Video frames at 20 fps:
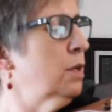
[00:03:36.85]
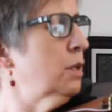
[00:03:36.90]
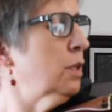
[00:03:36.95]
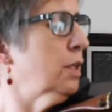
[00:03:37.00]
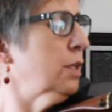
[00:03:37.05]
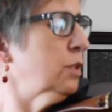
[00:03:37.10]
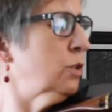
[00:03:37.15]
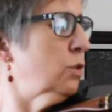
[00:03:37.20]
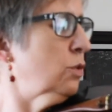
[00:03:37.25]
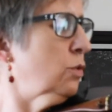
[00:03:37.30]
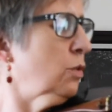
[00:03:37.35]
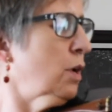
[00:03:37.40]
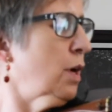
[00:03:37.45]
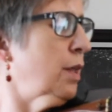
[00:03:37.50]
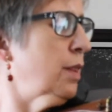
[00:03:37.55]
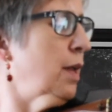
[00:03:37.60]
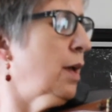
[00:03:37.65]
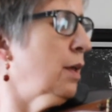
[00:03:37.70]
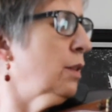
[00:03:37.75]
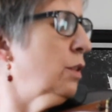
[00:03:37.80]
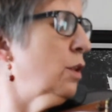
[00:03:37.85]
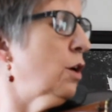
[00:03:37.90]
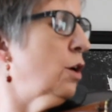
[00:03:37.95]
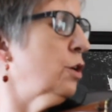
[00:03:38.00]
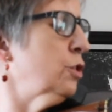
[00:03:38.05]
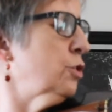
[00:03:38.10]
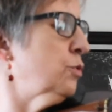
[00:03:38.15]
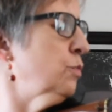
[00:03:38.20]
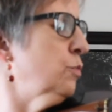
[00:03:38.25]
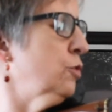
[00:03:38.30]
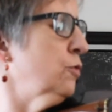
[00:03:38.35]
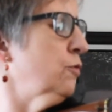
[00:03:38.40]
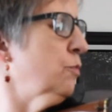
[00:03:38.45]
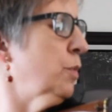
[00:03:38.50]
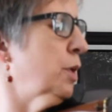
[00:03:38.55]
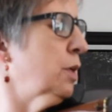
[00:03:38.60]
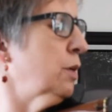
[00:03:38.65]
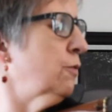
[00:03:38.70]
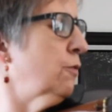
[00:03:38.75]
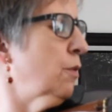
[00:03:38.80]
Let's try that large
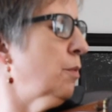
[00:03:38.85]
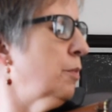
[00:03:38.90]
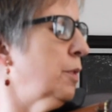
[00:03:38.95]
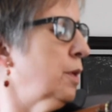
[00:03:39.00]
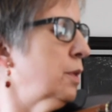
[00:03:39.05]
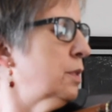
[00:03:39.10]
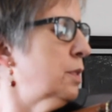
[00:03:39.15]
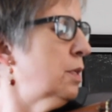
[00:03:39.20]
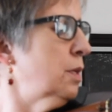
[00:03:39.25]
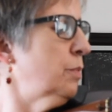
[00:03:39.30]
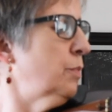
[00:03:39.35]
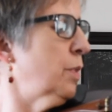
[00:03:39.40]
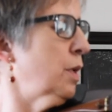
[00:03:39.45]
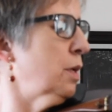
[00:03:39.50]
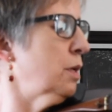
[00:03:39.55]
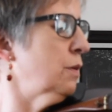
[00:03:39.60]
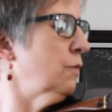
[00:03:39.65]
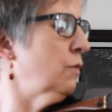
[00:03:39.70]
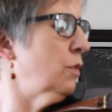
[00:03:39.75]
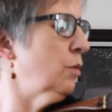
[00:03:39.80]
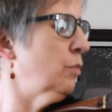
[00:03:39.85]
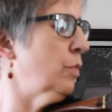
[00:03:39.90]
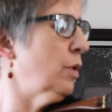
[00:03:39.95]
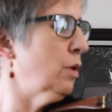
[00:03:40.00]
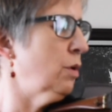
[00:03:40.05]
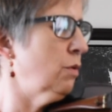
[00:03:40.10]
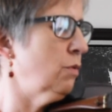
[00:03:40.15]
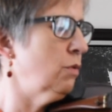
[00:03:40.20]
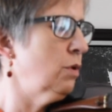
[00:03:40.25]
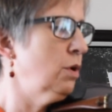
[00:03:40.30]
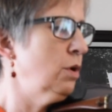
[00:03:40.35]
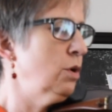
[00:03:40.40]
movement from the tip end of the bow.